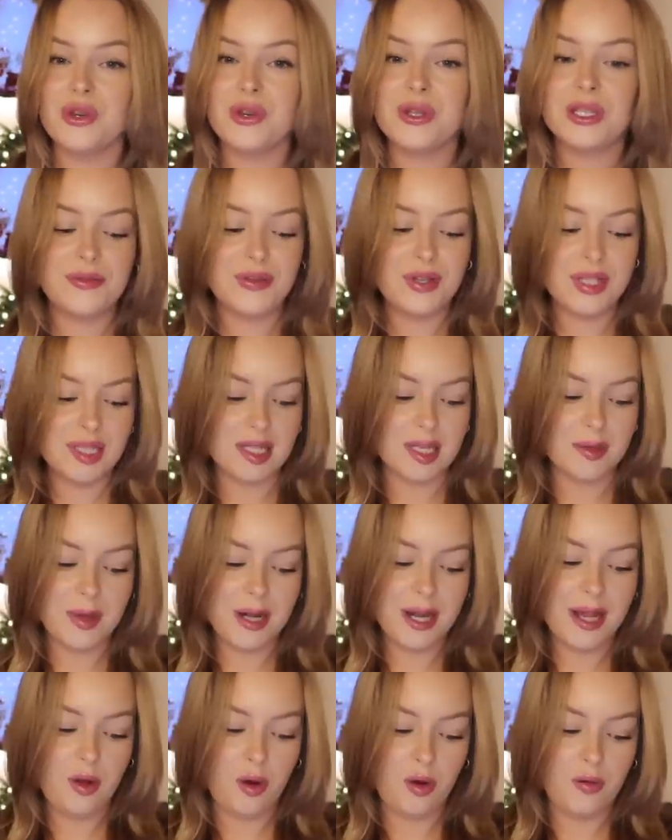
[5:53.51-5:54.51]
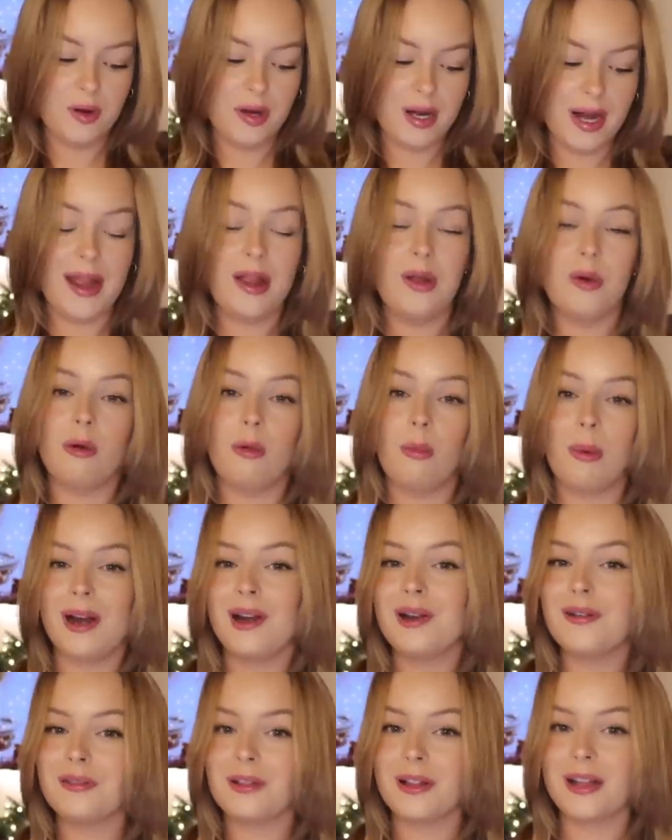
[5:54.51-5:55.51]
You just have to sleep in it overnight or
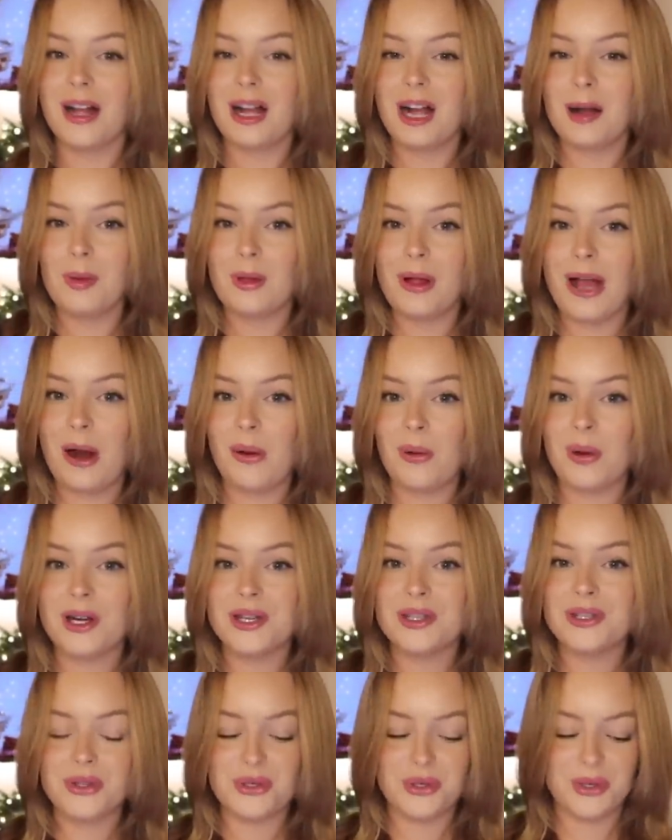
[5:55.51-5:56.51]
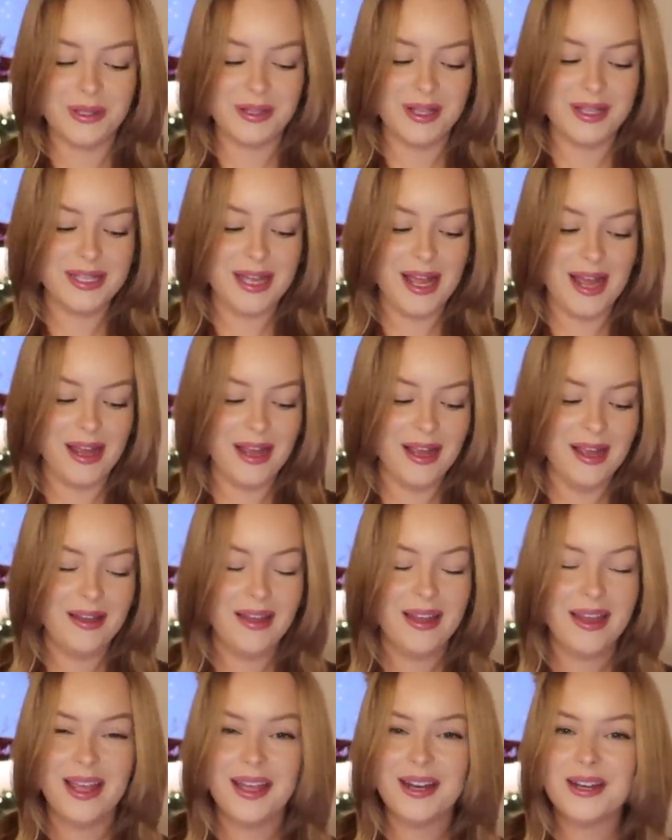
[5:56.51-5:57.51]
wear it for like a couple hours during the day,
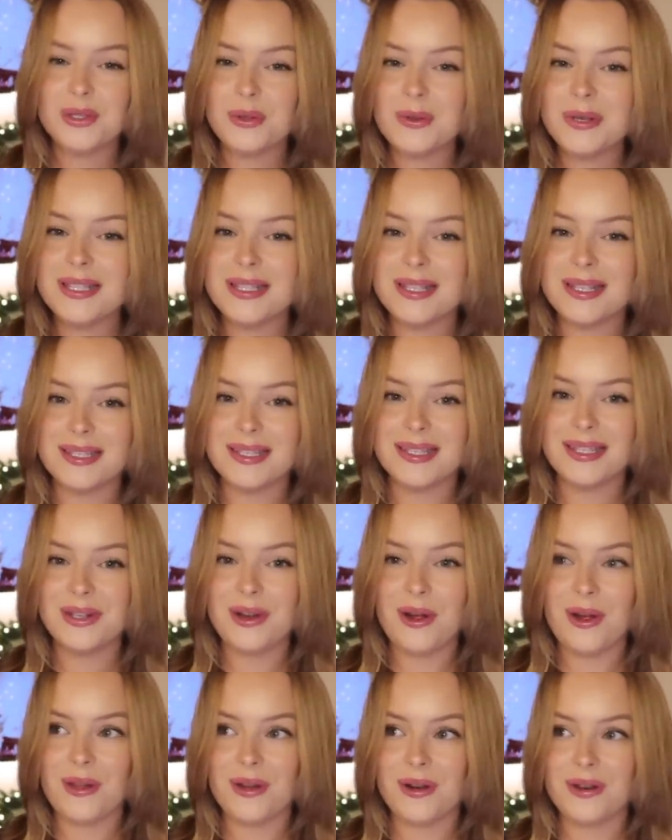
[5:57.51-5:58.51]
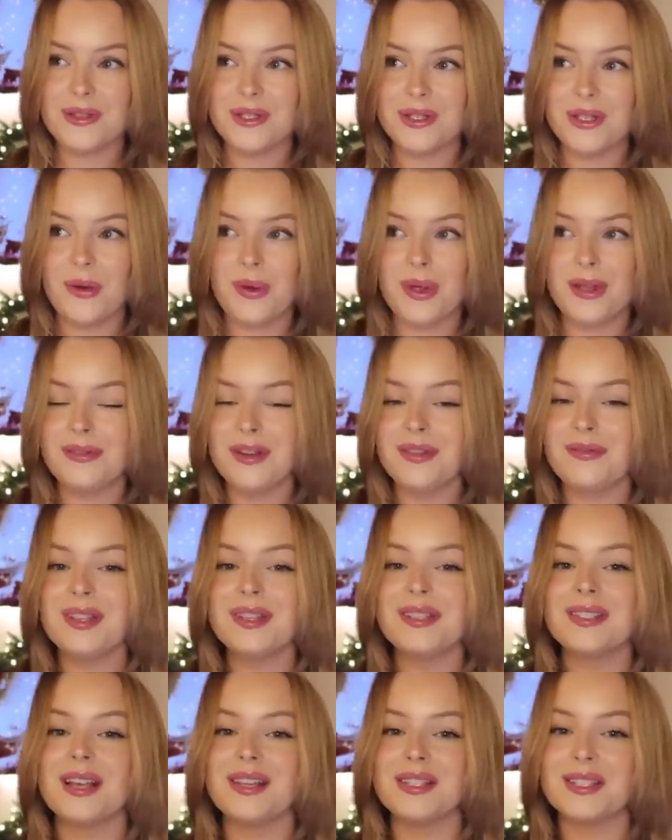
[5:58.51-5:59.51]
and it's only $16, so even if
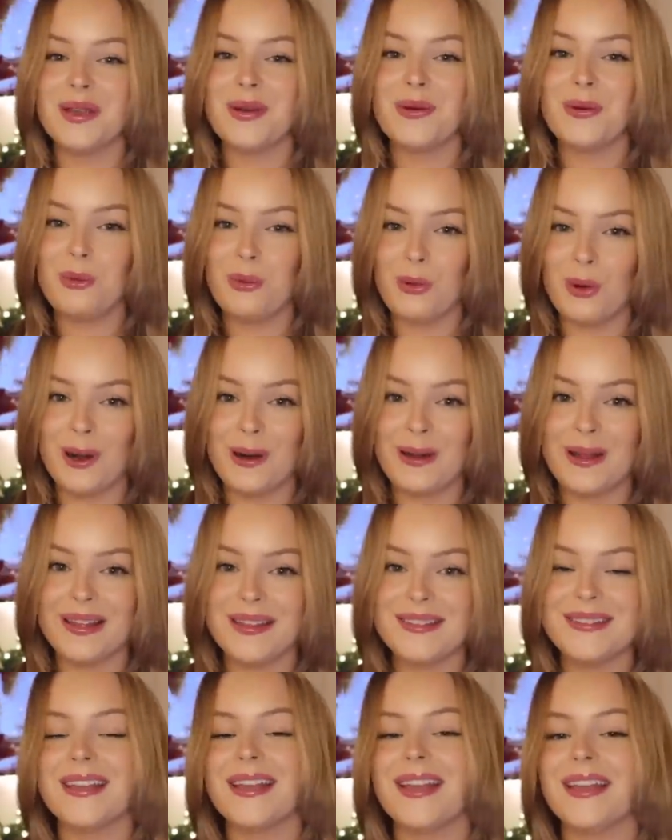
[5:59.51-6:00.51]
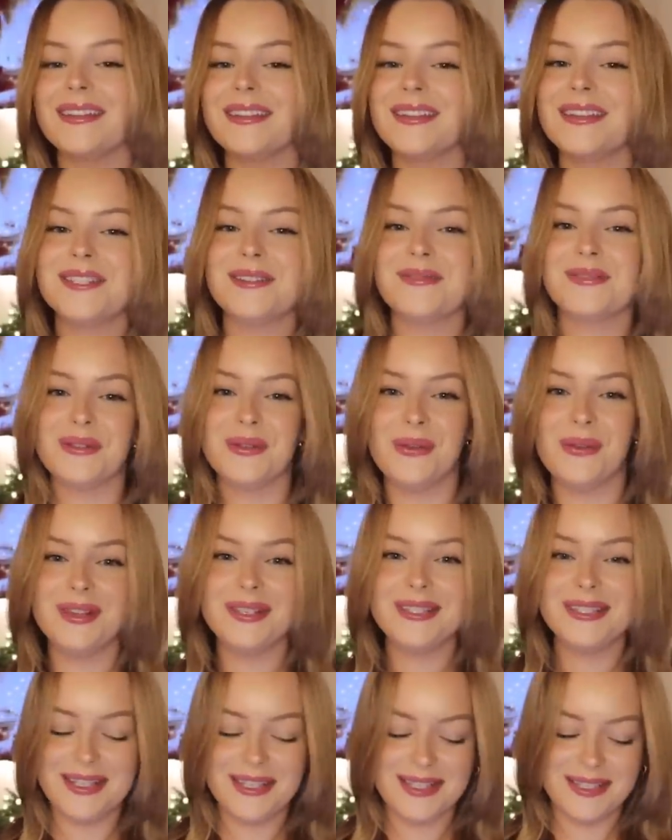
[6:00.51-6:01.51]
it doesn't work, it's like at least it was only
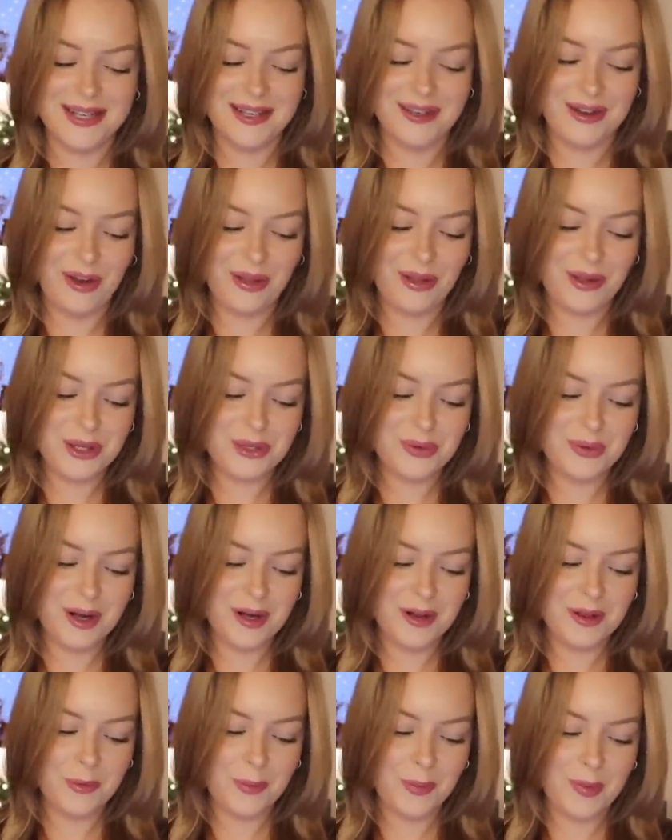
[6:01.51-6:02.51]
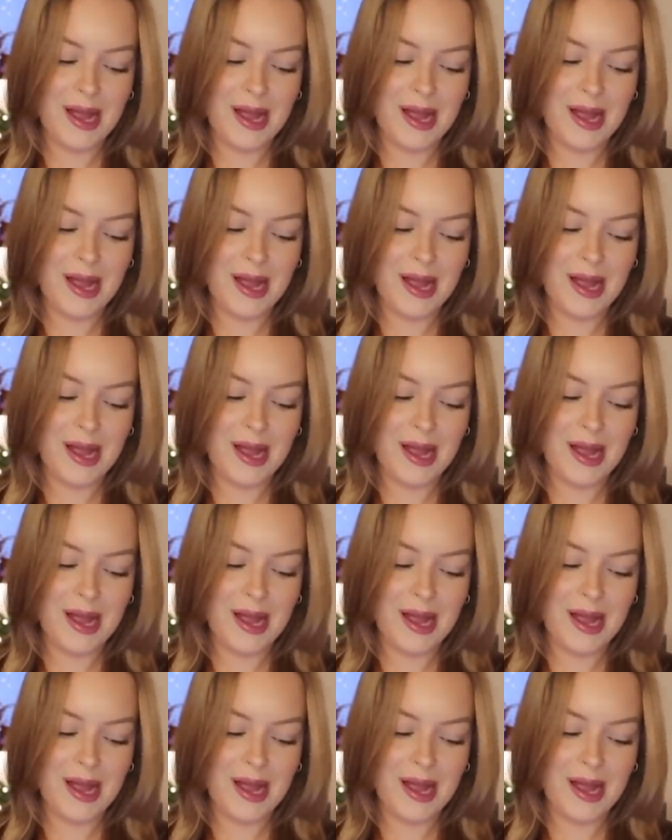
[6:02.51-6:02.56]
$16 worth.